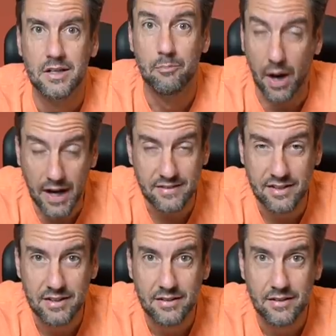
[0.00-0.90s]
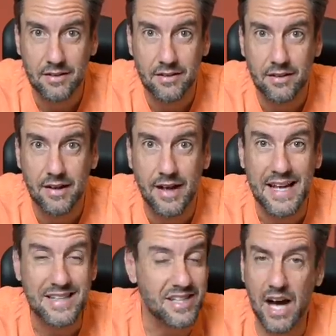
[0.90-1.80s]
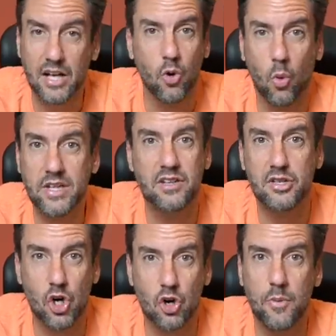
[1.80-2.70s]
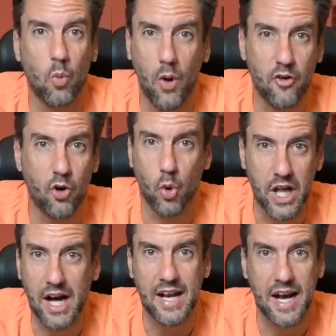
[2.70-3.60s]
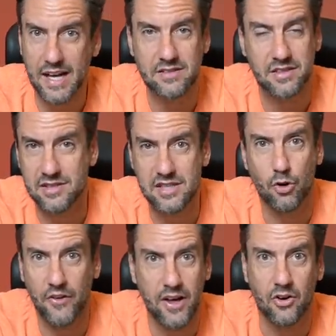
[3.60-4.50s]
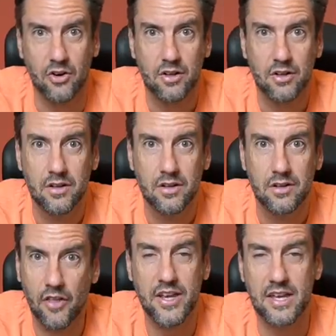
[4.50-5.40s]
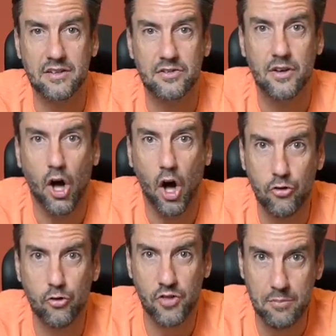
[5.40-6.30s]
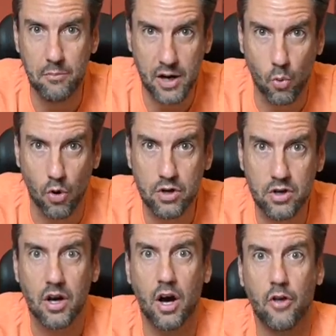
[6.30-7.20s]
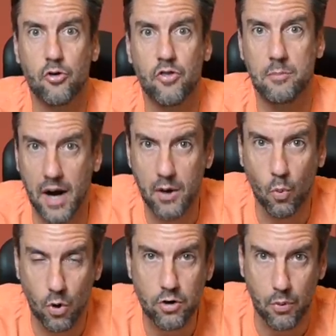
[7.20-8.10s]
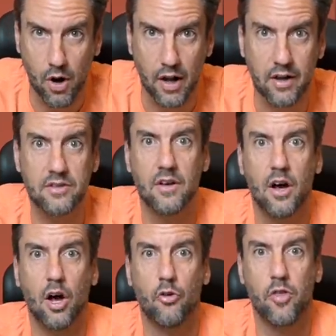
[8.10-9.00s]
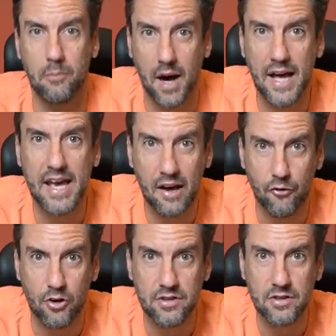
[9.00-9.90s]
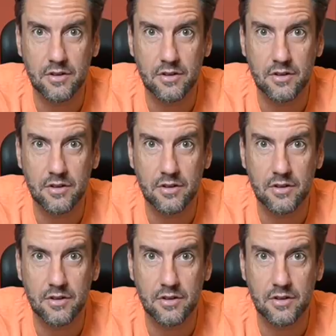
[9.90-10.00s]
But it's not going to determine whether or not I succeed or fail. Nothing is, other than my work, other than my work product, other than my effort.